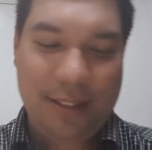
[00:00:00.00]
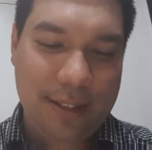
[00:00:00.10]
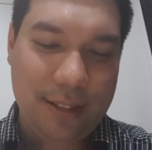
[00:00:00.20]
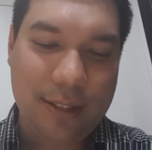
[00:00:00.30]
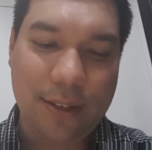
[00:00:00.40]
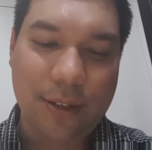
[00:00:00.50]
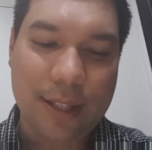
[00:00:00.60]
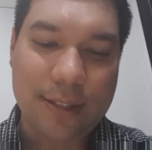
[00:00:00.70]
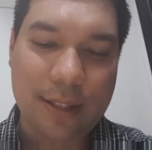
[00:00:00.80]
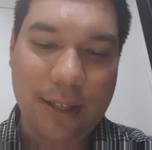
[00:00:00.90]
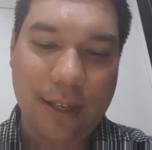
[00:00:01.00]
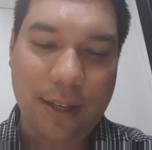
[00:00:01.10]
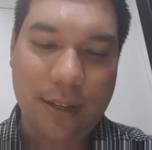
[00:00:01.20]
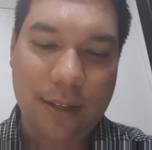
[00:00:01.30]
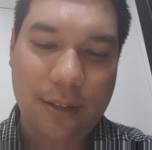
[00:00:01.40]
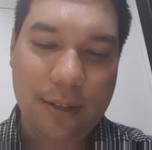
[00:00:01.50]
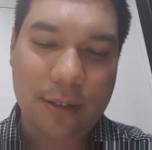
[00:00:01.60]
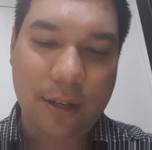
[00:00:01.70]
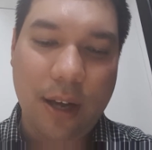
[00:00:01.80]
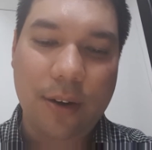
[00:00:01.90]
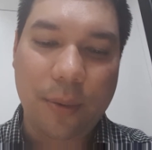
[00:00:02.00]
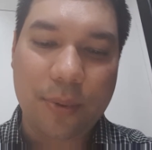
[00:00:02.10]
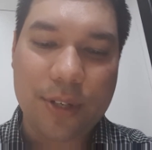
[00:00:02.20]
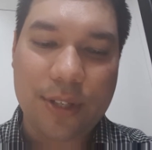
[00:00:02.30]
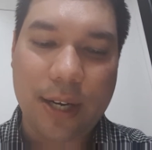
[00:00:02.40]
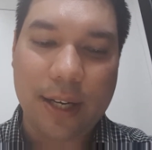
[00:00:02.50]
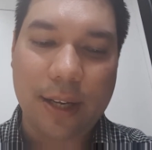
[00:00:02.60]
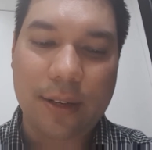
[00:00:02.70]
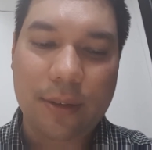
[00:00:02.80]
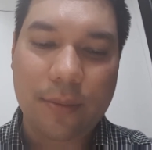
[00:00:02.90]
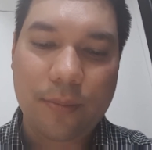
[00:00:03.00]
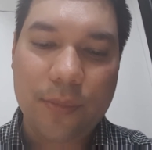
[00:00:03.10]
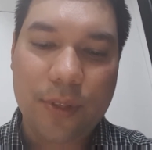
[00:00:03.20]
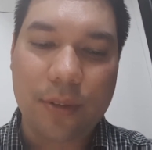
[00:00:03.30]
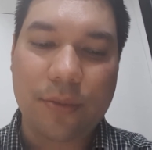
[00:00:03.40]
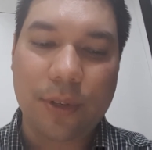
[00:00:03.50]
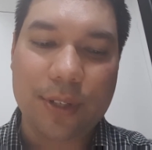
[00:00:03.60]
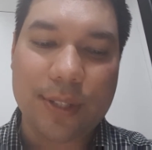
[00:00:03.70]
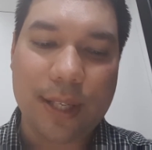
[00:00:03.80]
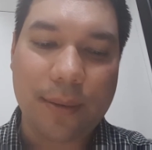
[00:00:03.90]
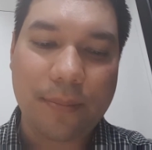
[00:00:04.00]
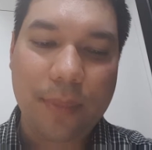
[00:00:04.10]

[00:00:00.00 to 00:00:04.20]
So that's not appreciating it to the full extent.